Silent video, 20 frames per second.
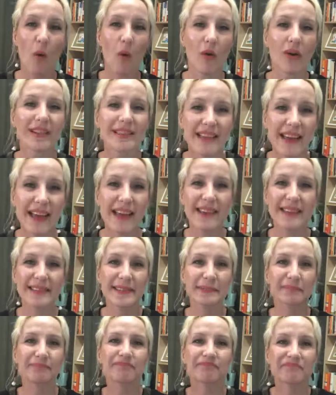or
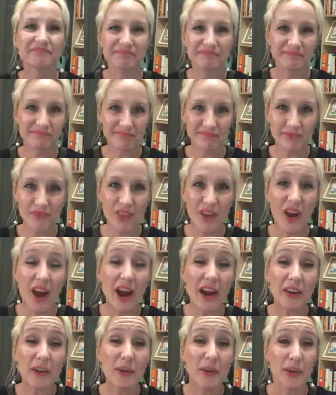days
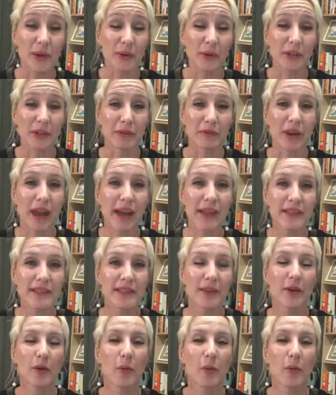arguing, right,